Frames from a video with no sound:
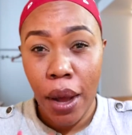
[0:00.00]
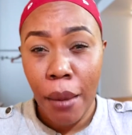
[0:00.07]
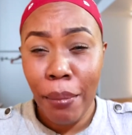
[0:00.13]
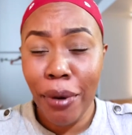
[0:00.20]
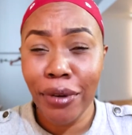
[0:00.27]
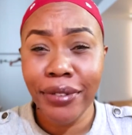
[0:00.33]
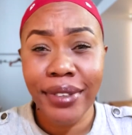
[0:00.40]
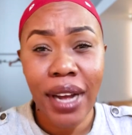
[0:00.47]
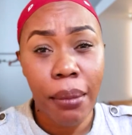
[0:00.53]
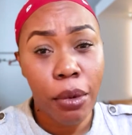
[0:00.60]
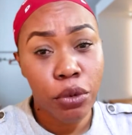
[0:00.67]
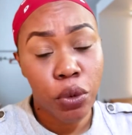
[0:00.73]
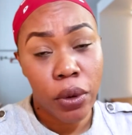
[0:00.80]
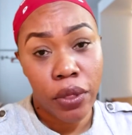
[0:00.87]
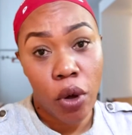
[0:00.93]
Pores come
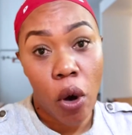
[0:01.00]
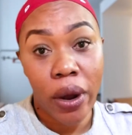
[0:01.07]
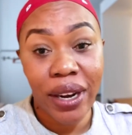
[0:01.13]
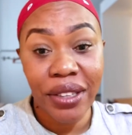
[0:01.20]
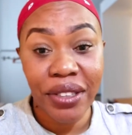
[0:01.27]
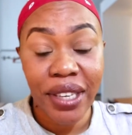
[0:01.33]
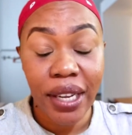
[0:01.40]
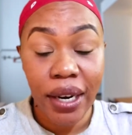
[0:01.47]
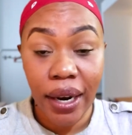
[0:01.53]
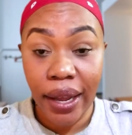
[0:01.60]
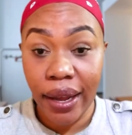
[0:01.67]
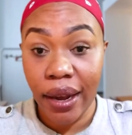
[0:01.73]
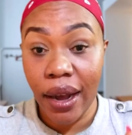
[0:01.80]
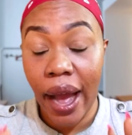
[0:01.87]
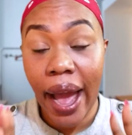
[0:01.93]
out with oily skin.
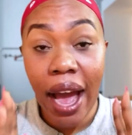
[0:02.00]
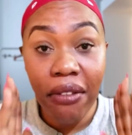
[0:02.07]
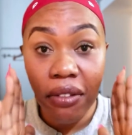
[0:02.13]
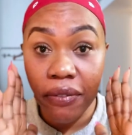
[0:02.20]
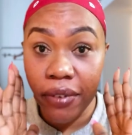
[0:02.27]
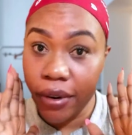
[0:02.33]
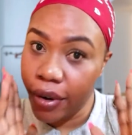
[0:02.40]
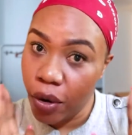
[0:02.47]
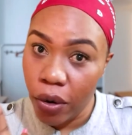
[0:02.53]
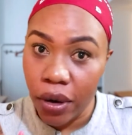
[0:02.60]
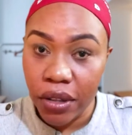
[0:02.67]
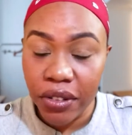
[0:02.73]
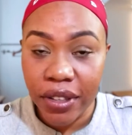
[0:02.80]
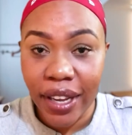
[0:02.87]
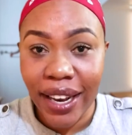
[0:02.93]
Like I have a very
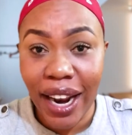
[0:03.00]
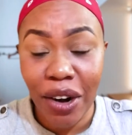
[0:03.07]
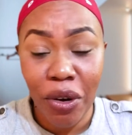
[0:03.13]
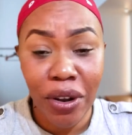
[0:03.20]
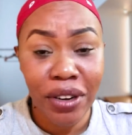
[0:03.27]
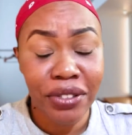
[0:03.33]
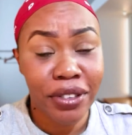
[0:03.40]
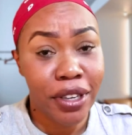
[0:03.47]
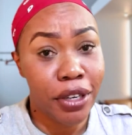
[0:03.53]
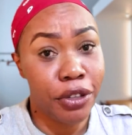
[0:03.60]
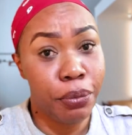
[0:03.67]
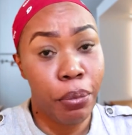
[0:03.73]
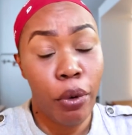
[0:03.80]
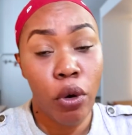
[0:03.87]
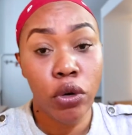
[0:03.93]
oily skin, and oily skin
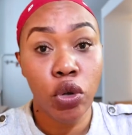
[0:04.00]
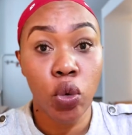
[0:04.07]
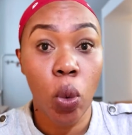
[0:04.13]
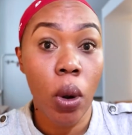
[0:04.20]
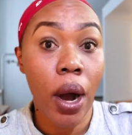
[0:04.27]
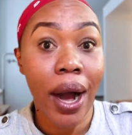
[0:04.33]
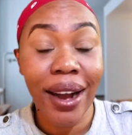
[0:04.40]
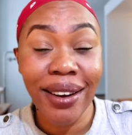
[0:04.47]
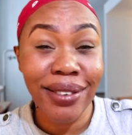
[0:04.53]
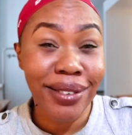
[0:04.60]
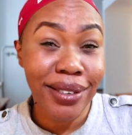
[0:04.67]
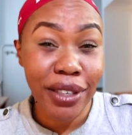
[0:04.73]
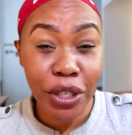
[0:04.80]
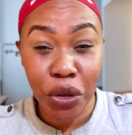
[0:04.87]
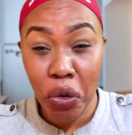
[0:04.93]
is prone to
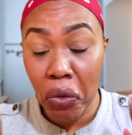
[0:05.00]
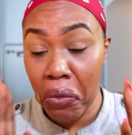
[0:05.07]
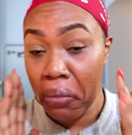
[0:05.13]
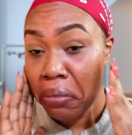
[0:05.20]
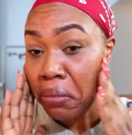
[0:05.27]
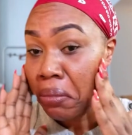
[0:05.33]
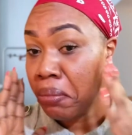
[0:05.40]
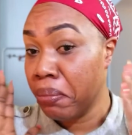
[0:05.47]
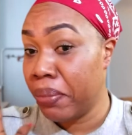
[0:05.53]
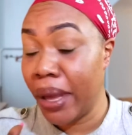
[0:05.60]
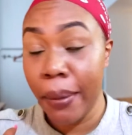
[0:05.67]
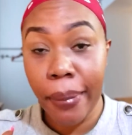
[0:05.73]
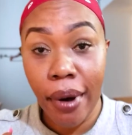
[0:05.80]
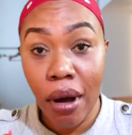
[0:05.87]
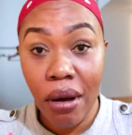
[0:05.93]
acne,
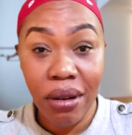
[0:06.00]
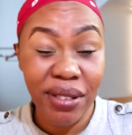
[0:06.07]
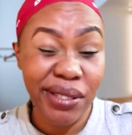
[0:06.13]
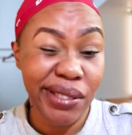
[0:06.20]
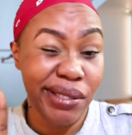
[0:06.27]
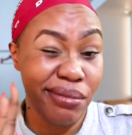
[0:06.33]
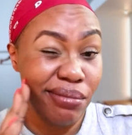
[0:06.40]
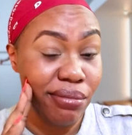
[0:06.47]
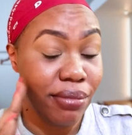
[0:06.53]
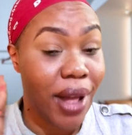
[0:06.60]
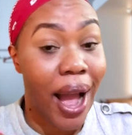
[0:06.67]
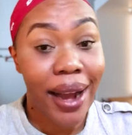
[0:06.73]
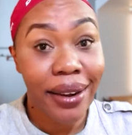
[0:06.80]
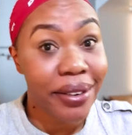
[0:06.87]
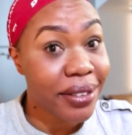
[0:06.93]
pimples,
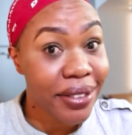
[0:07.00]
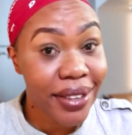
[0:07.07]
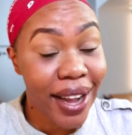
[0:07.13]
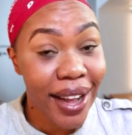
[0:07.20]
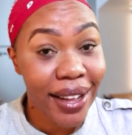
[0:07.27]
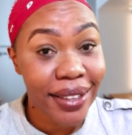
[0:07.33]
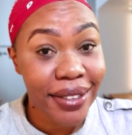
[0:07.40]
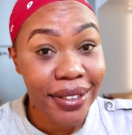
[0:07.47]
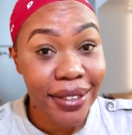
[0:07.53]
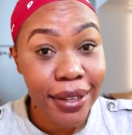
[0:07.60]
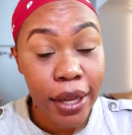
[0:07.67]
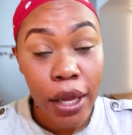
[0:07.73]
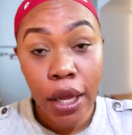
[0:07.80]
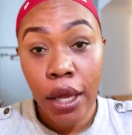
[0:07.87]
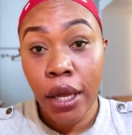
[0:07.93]
acne scars.
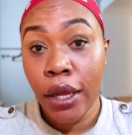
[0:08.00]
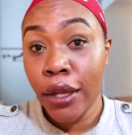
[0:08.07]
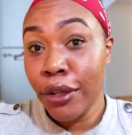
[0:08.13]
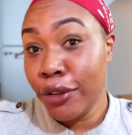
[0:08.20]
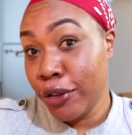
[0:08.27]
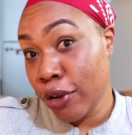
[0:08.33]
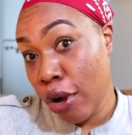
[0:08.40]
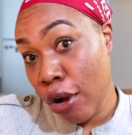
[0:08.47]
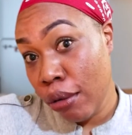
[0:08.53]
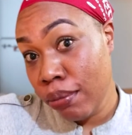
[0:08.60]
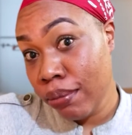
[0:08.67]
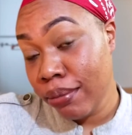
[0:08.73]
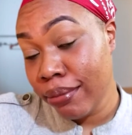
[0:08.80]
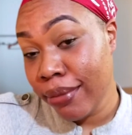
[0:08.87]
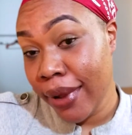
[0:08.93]
So
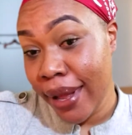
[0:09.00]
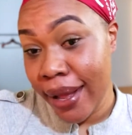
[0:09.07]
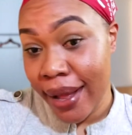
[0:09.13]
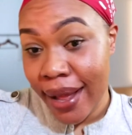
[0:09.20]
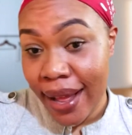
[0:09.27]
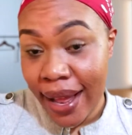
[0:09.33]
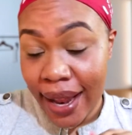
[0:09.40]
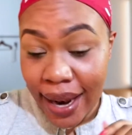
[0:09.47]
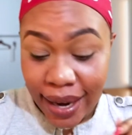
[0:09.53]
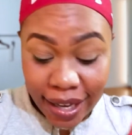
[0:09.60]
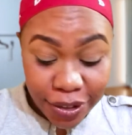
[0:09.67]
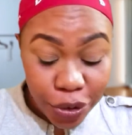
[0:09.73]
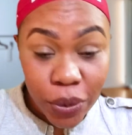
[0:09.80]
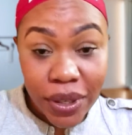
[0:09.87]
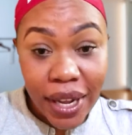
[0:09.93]

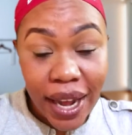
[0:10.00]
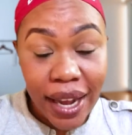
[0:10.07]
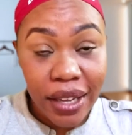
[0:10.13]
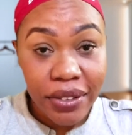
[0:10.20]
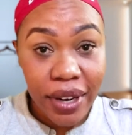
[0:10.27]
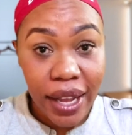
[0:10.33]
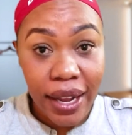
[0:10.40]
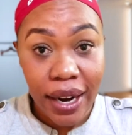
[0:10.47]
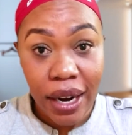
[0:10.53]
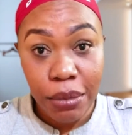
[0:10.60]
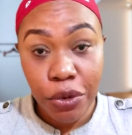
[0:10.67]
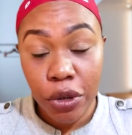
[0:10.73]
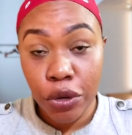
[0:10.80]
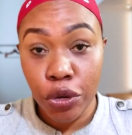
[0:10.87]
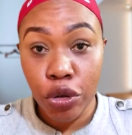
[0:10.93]
let's do it guys. Like let
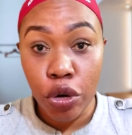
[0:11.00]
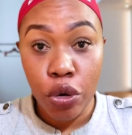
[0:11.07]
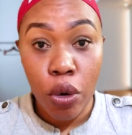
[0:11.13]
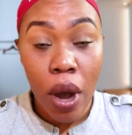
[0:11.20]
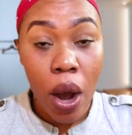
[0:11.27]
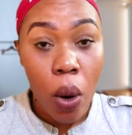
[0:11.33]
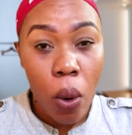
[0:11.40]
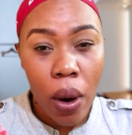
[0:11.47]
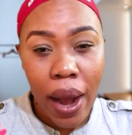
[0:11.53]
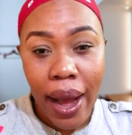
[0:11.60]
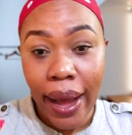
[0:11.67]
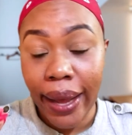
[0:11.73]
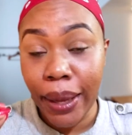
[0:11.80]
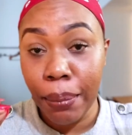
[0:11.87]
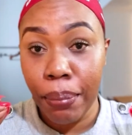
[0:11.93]
me try to show you how
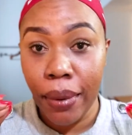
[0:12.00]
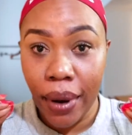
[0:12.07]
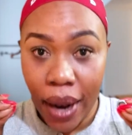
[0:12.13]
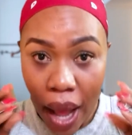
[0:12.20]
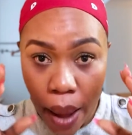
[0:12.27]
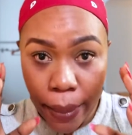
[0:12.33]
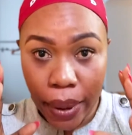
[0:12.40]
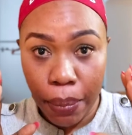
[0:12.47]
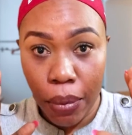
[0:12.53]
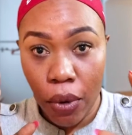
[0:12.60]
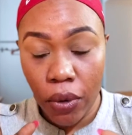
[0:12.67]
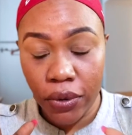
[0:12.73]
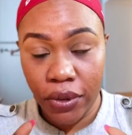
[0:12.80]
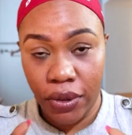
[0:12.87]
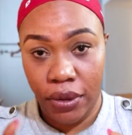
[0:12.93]
I blur my
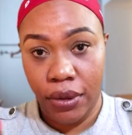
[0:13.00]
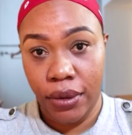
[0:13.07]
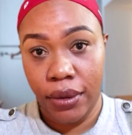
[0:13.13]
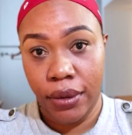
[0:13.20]
pores.